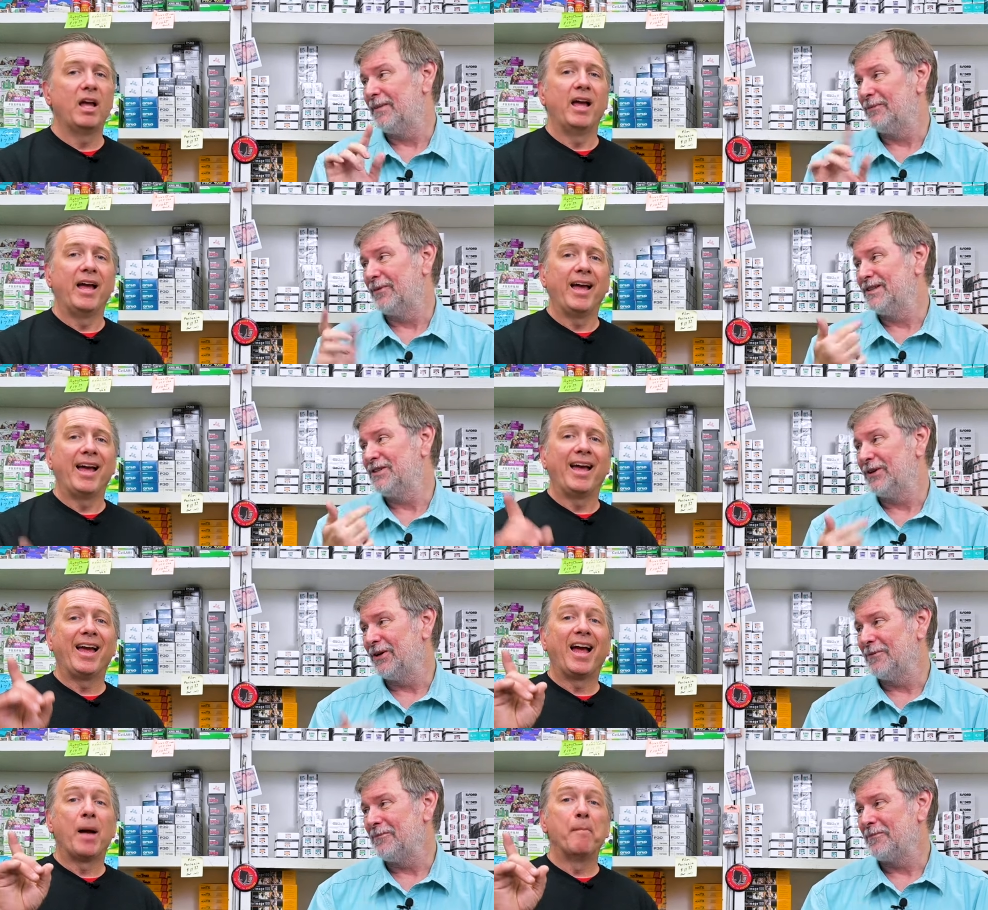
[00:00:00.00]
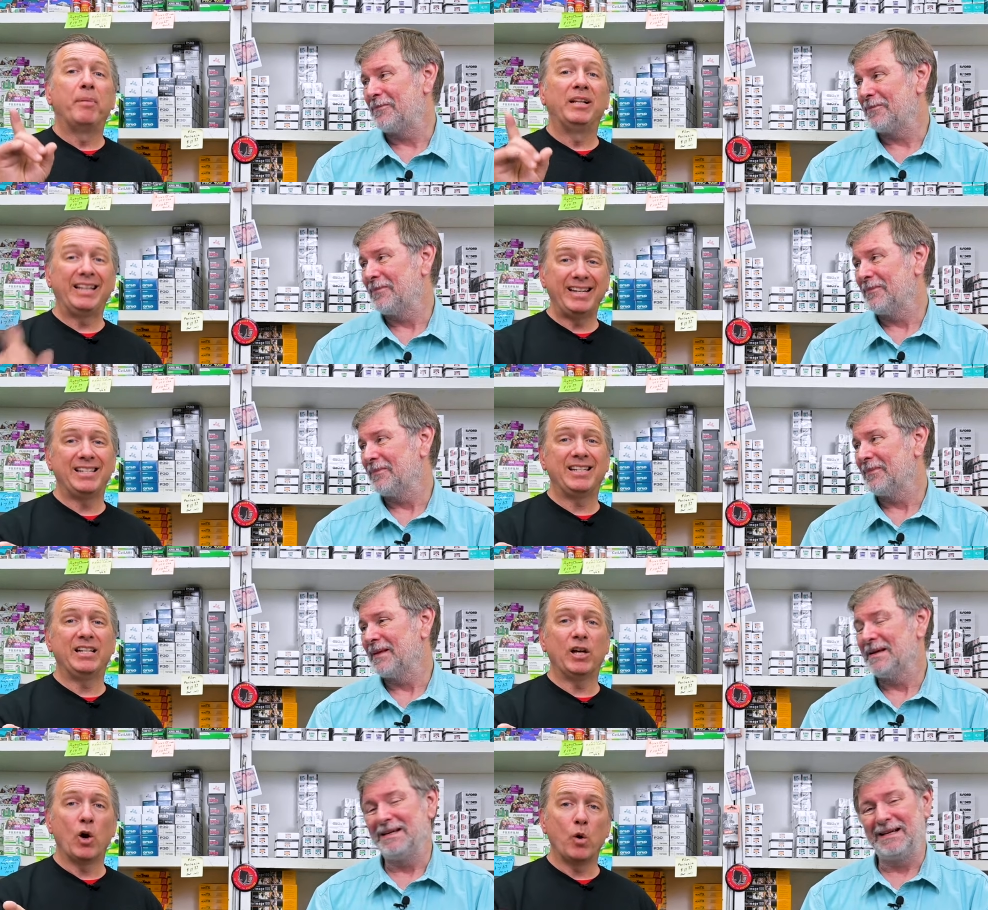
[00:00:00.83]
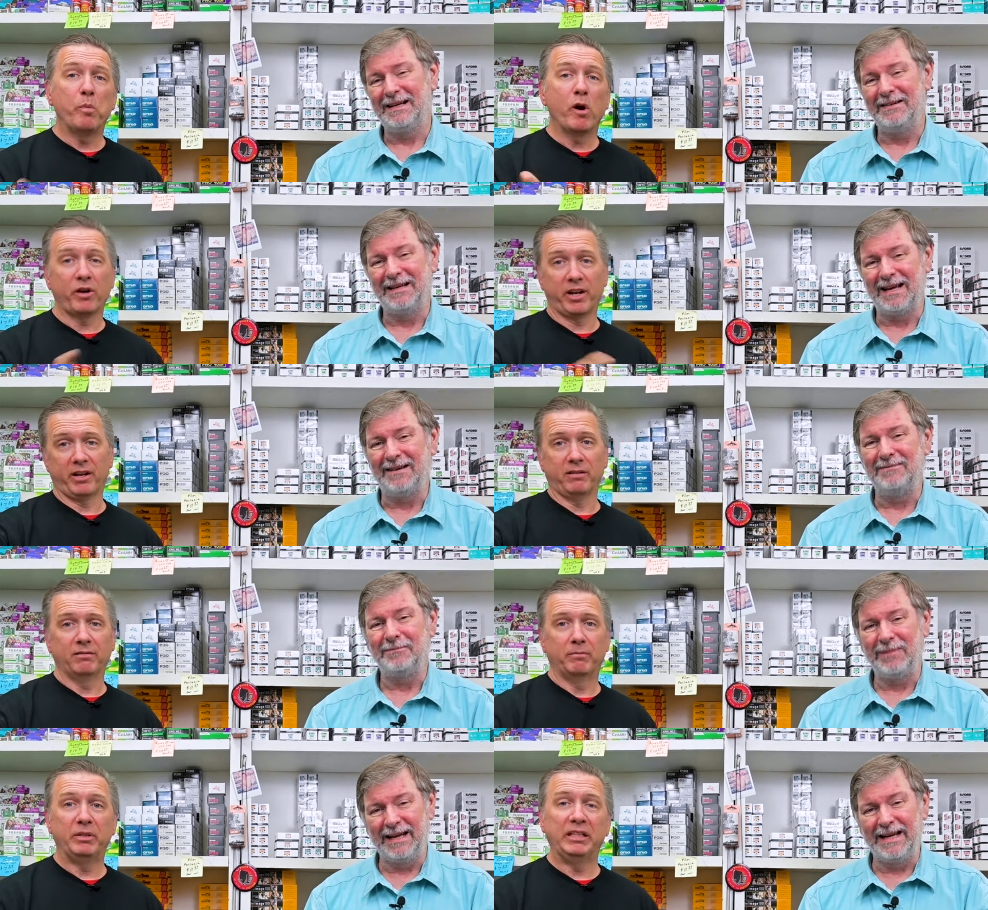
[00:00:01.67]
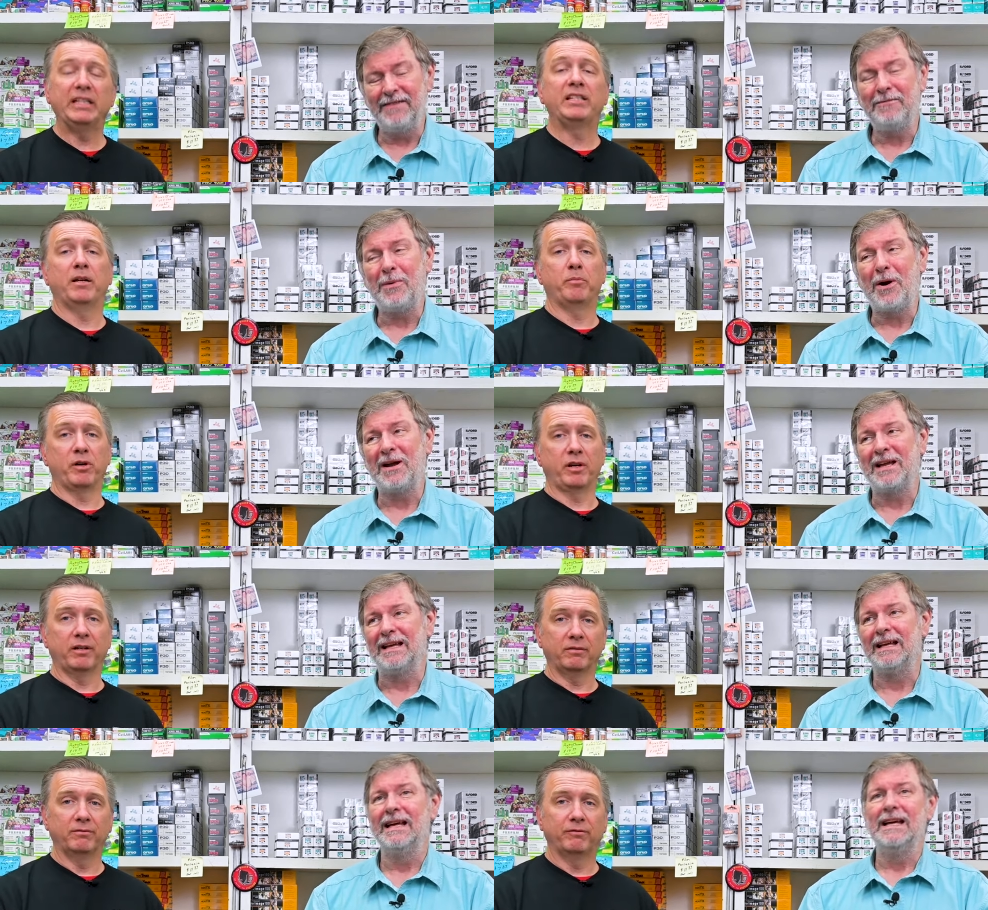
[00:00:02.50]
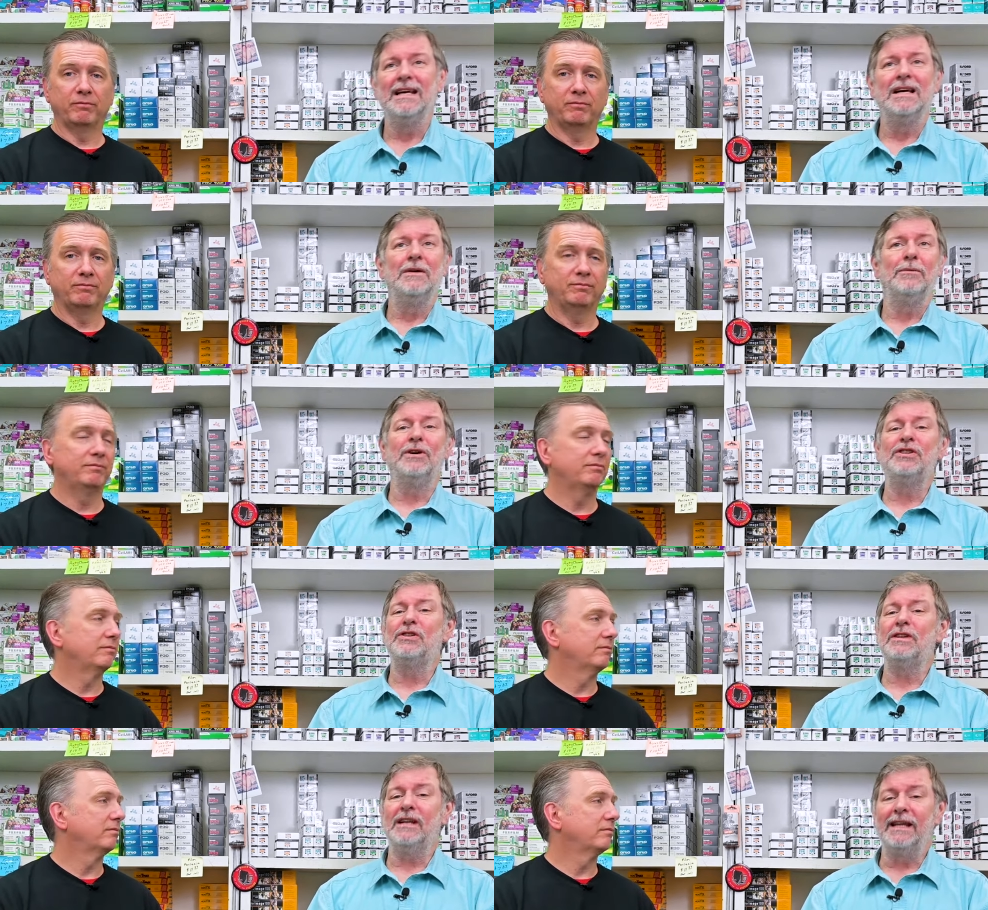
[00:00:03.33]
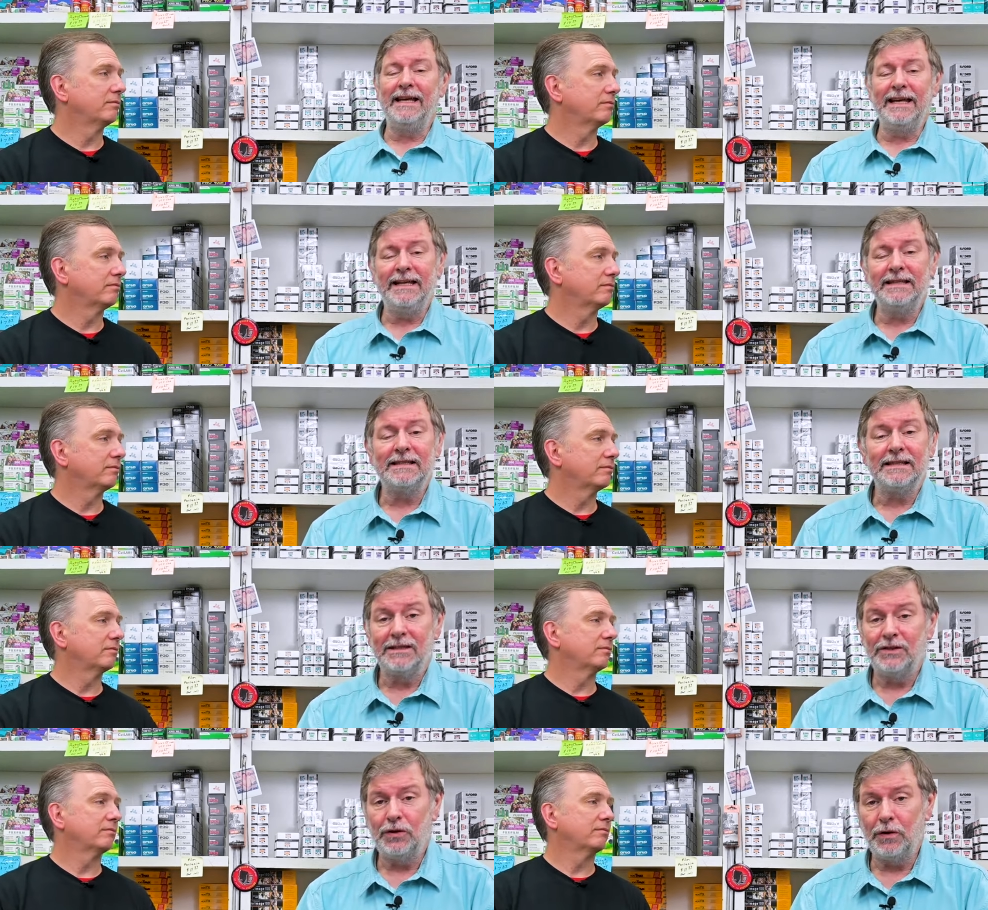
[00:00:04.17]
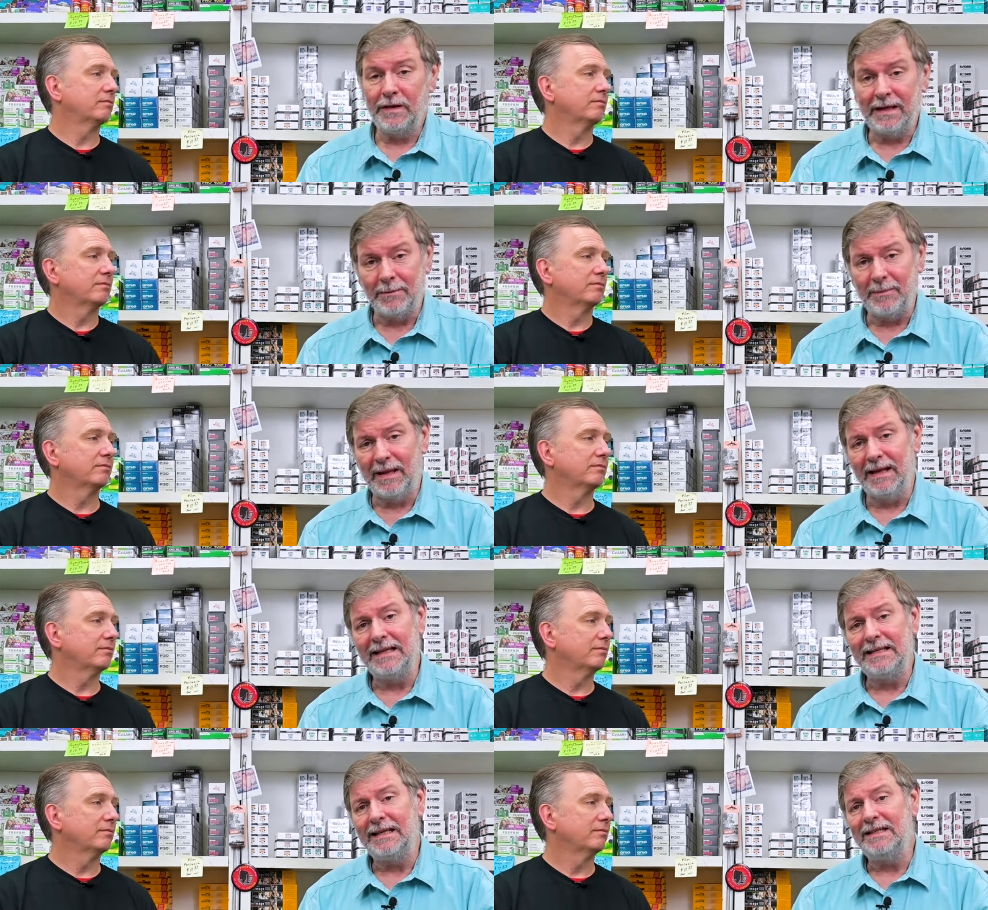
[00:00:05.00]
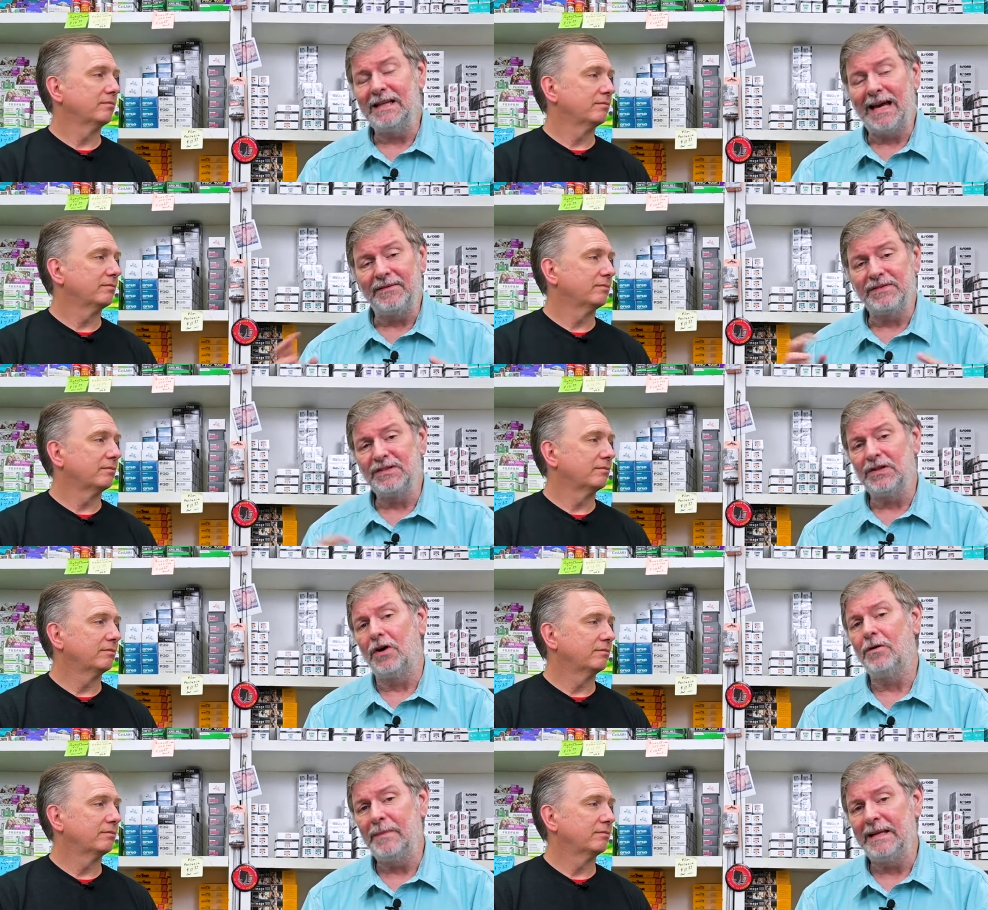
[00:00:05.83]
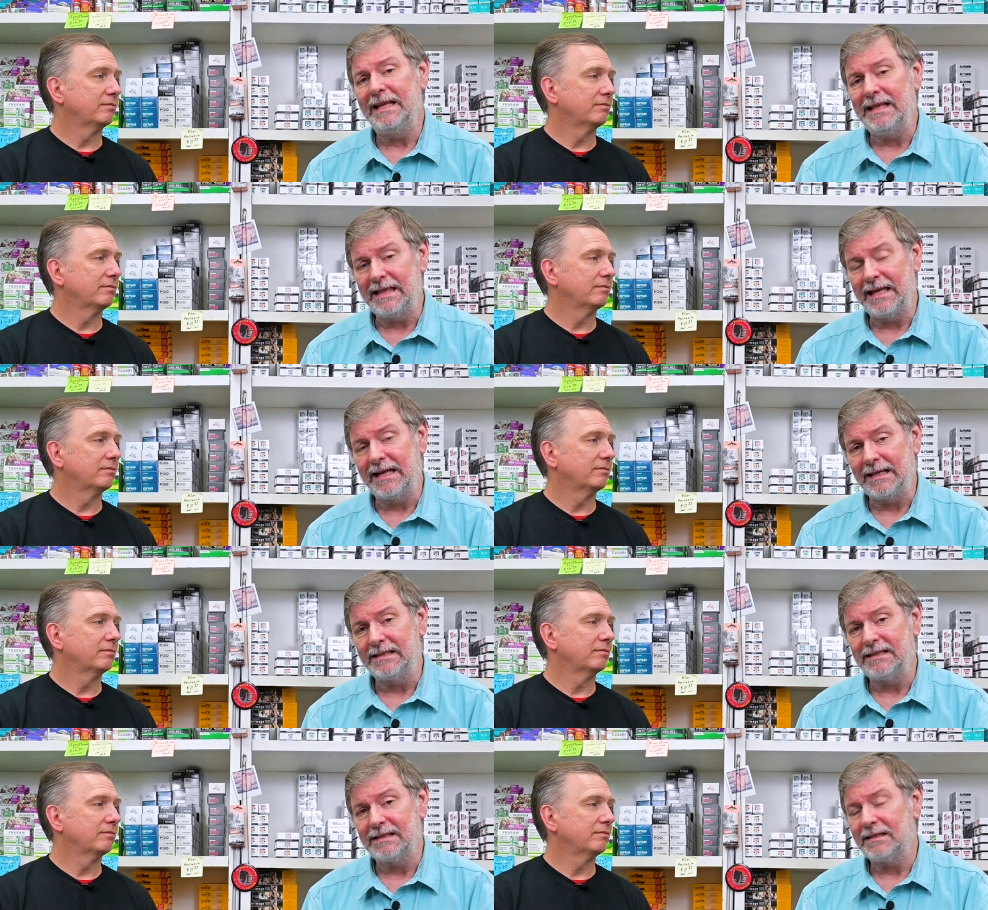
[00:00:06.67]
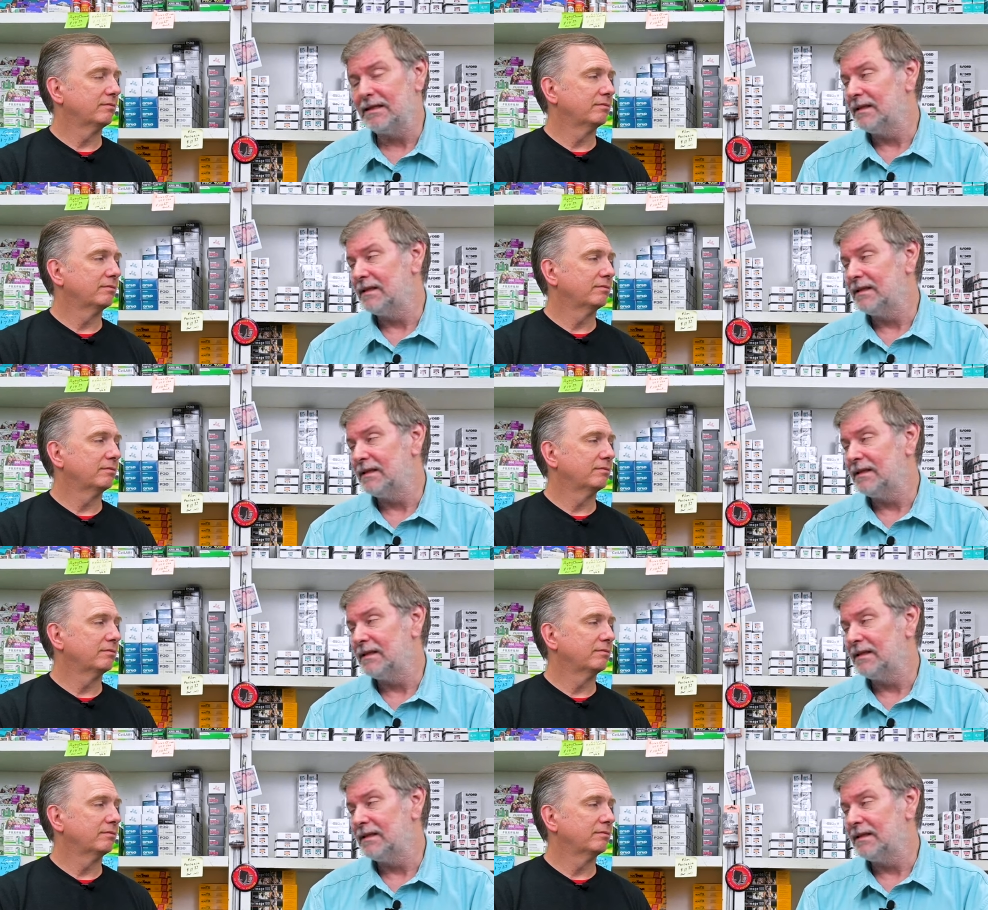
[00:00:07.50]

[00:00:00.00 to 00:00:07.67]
Speaker 1: but once you do...
Speaker 2: Plenty of
Speaker 1: parking. Yeah, plenty, plenty of parking, parking. Which leads to the ability to have so many things